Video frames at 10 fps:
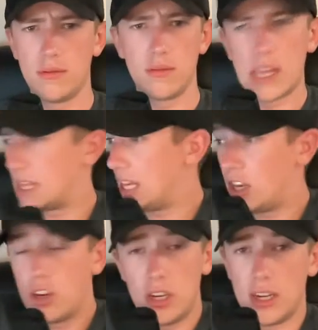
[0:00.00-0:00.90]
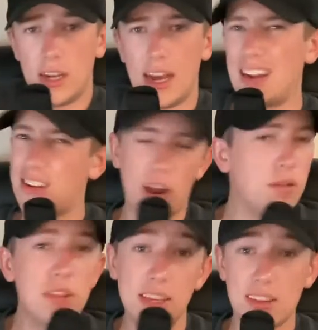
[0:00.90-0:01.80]
I think he could. I don't
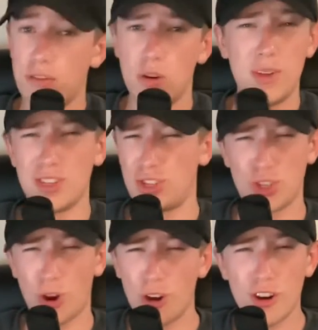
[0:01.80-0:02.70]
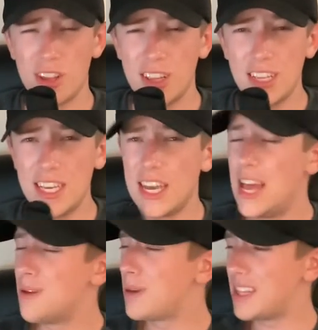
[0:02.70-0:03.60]
think he's ever going to be a starter in the league,
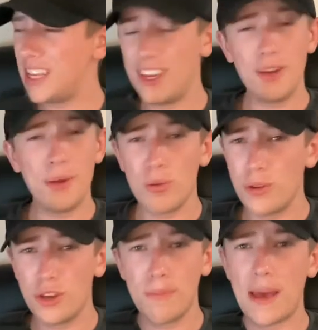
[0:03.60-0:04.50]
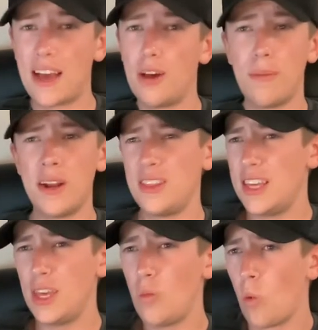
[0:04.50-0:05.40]
but I think he could be a really good backup, and I
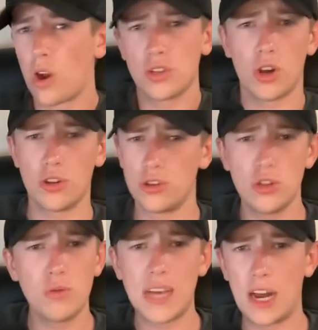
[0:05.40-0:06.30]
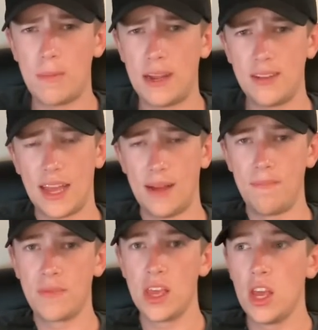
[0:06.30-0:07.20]
think he works hard. There's no doubt about that.
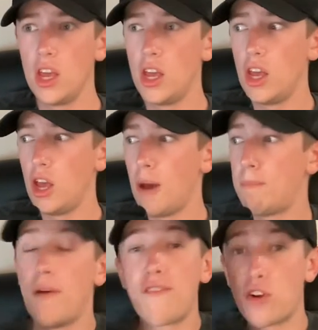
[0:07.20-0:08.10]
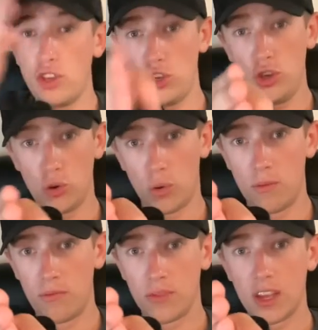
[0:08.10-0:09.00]
But for you
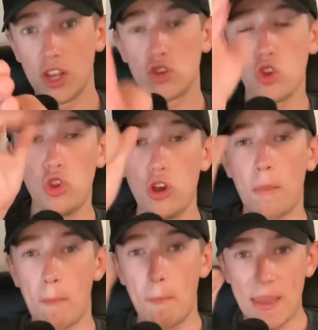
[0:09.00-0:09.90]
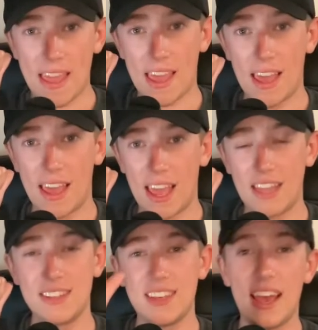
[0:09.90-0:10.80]
to look me
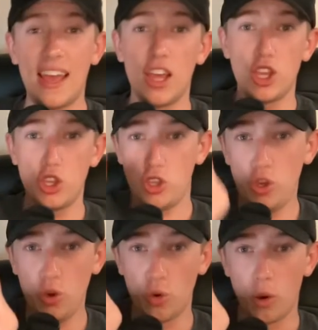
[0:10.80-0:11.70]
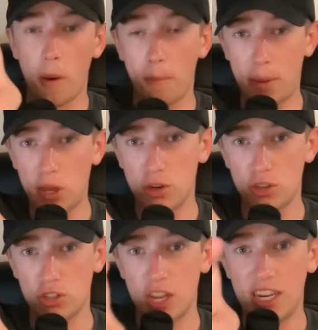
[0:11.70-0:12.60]
and say, you,
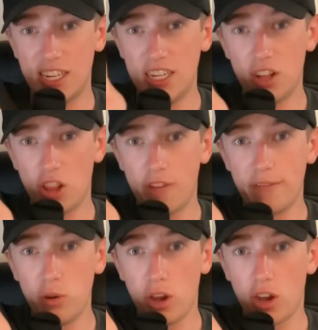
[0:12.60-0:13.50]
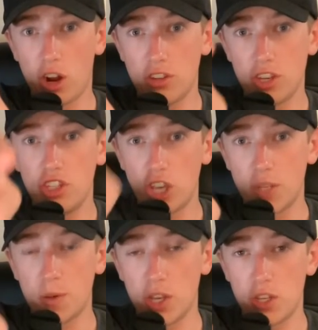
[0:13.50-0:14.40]
Pierce, need to love Luka Garza
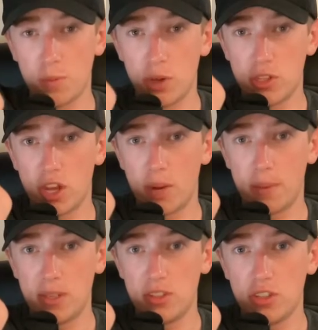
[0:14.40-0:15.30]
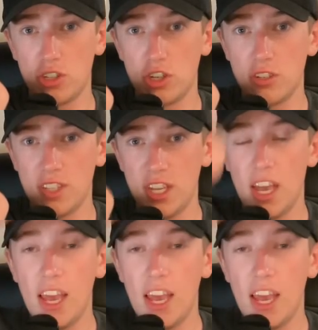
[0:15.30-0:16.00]
just because he puts on a Pistons jersey,